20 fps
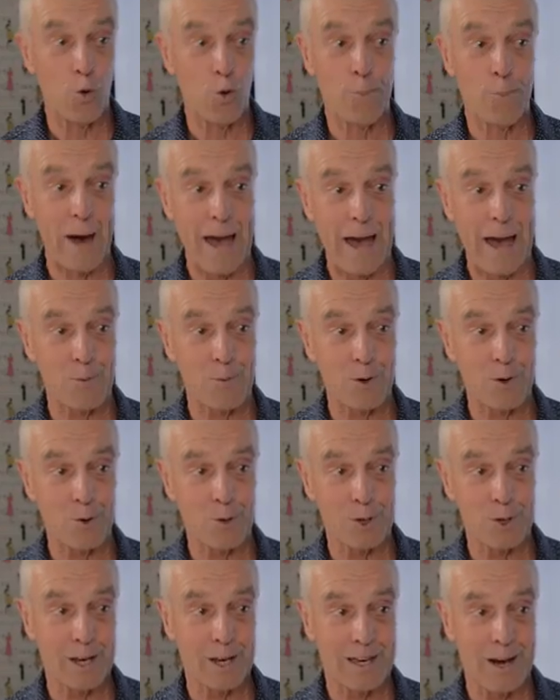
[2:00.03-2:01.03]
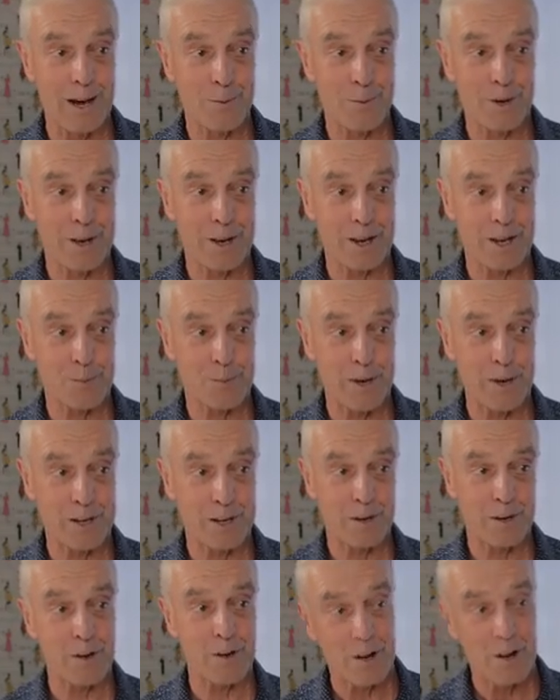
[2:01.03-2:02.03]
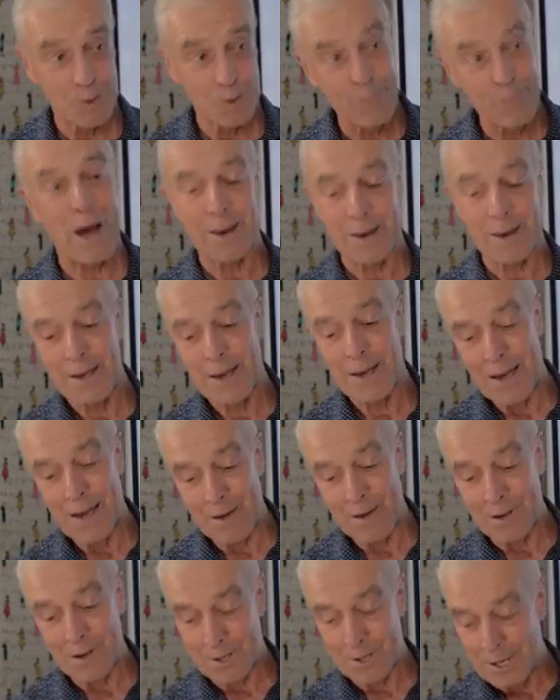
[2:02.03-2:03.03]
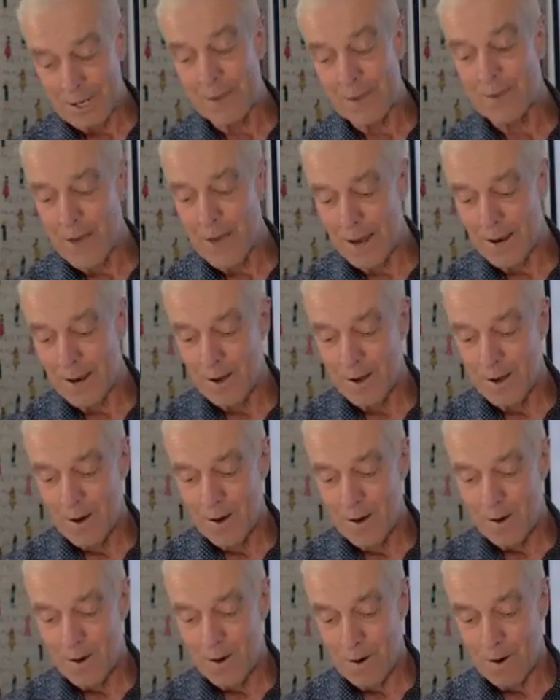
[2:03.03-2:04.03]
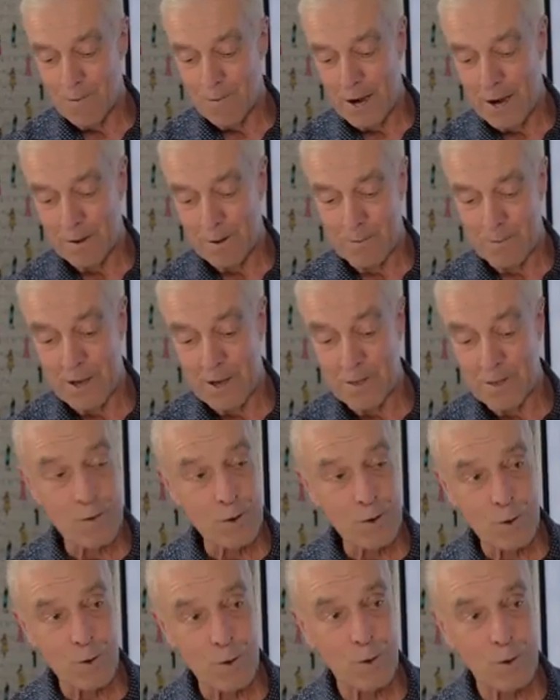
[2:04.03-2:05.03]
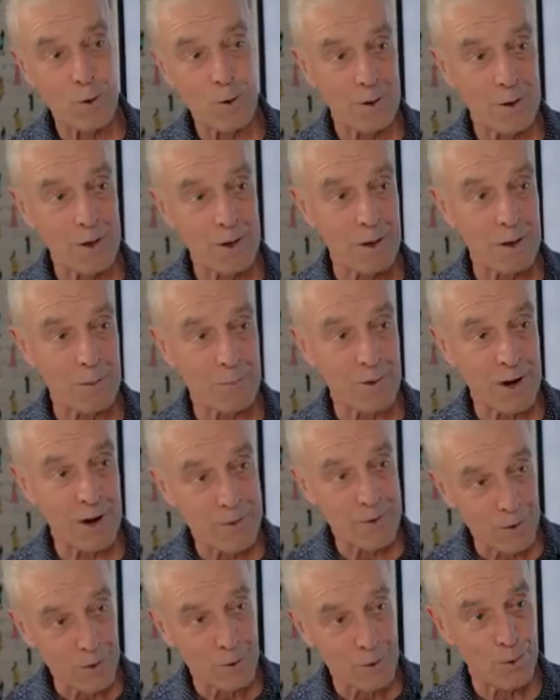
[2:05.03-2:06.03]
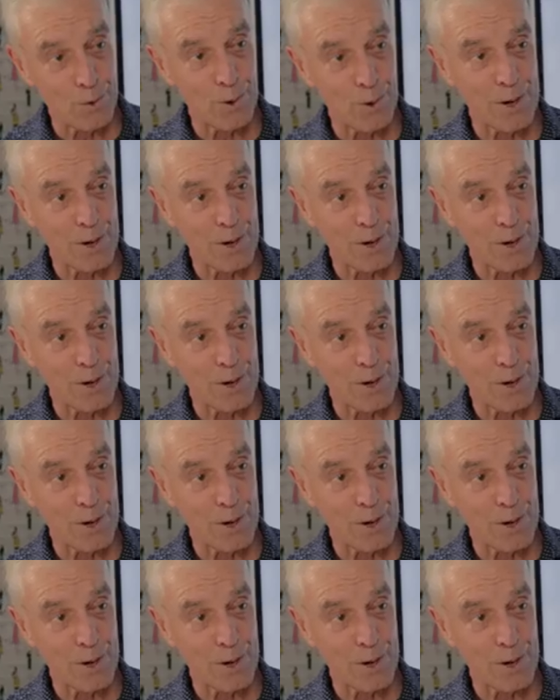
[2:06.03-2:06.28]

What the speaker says: bad because they come at unexpected times. But having said that, I've had a mother-in-law, a brother-in-law